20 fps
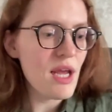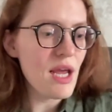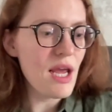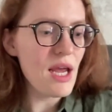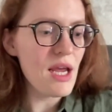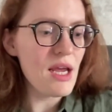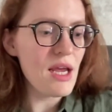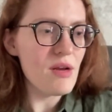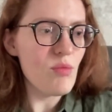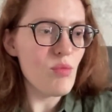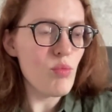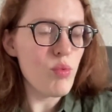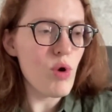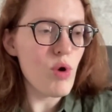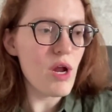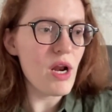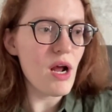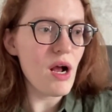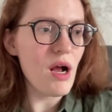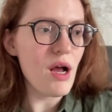And
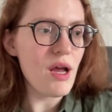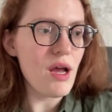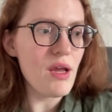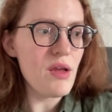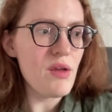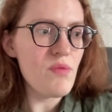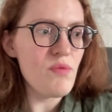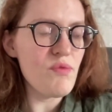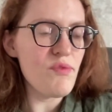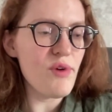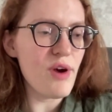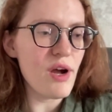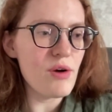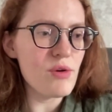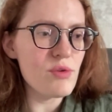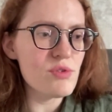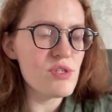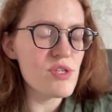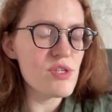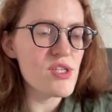what I
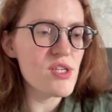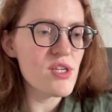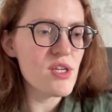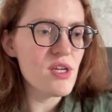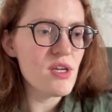found